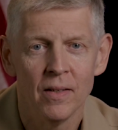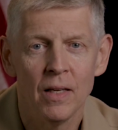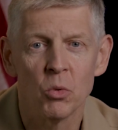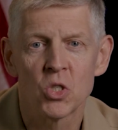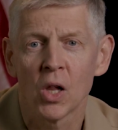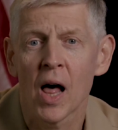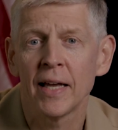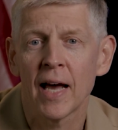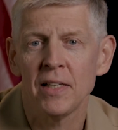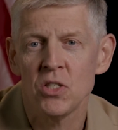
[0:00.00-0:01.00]
It was July
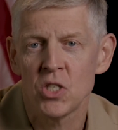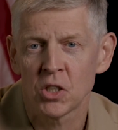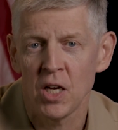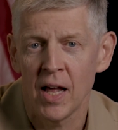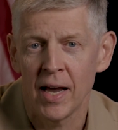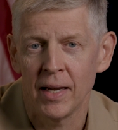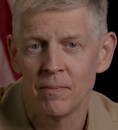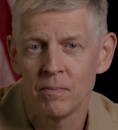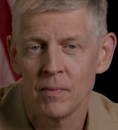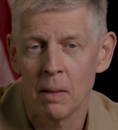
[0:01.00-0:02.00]
1969
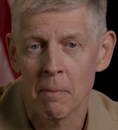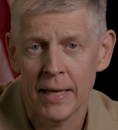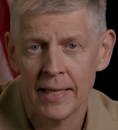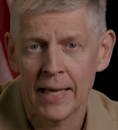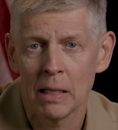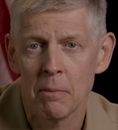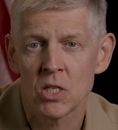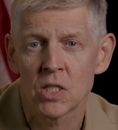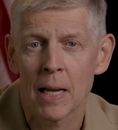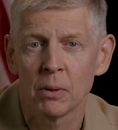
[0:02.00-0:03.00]
and my dad let me
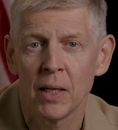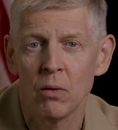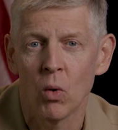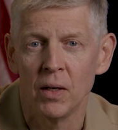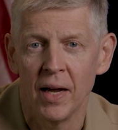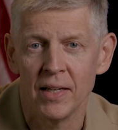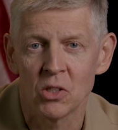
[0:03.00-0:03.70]
stay up late one night